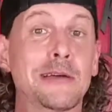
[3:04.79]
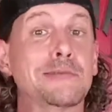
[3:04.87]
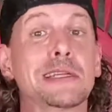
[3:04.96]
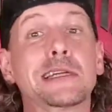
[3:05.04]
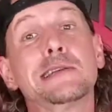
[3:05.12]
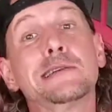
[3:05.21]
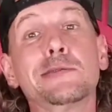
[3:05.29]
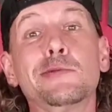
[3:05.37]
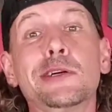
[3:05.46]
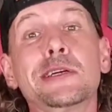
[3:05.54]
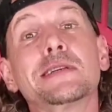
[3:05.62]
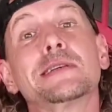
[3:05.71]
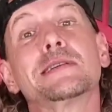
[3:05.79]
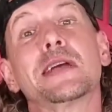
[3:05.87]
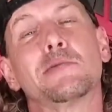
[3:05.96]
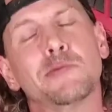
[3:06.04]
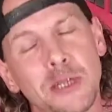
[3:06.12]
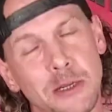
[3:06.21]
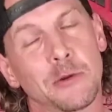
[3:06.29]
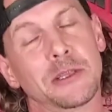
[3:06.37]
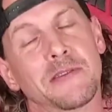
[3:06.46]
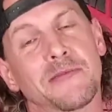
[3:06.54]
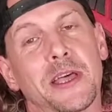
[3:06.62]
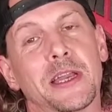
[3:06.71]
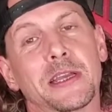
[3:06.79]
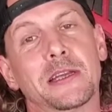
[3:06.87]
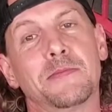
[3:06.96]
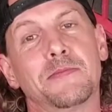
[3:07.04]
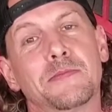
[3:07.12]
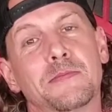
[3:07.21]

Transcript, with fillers: I was like, you know what? I really want the flatty.